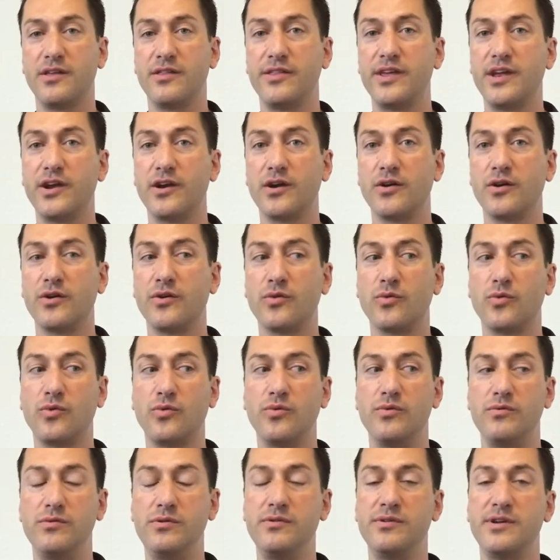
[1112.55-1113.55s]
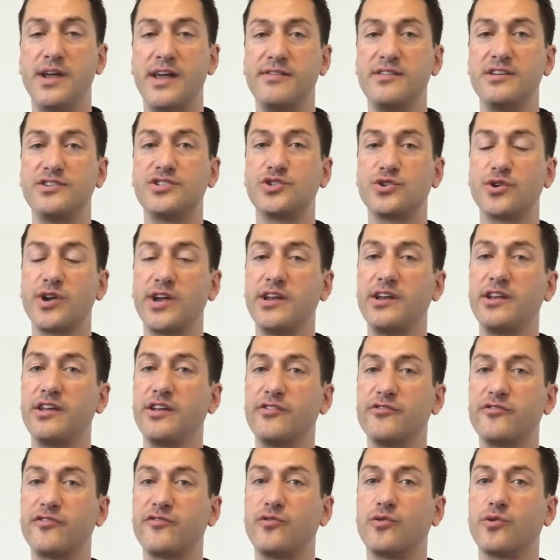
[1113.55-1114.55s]
And this training
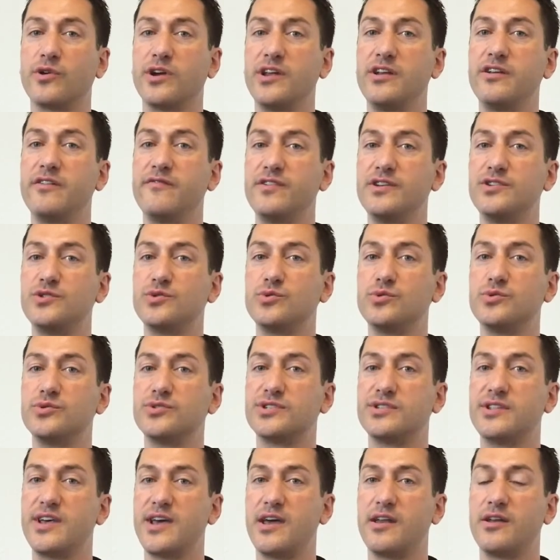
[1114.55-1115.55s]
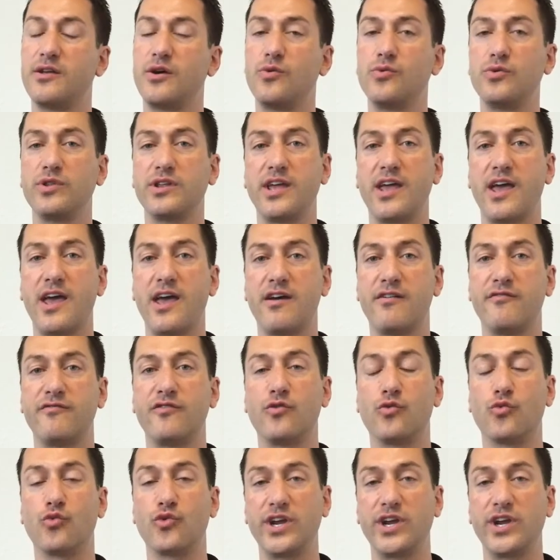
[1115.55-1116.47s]
is for individuals that only have